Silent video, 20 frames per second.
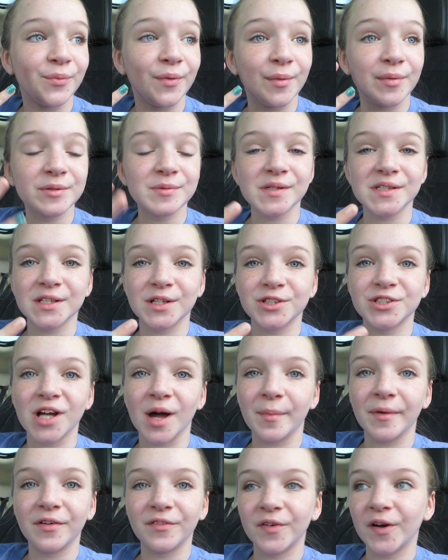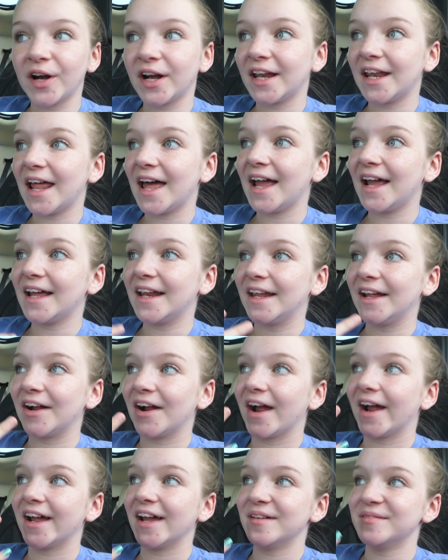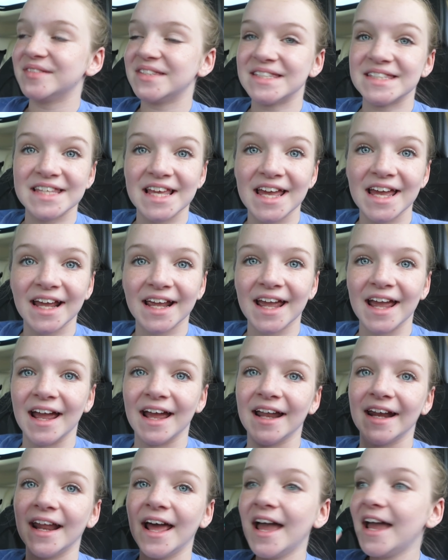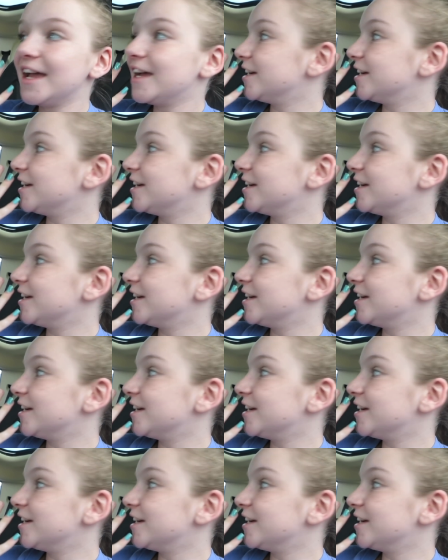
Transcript: we were supposed to go shopping for her today, and here I am sick, and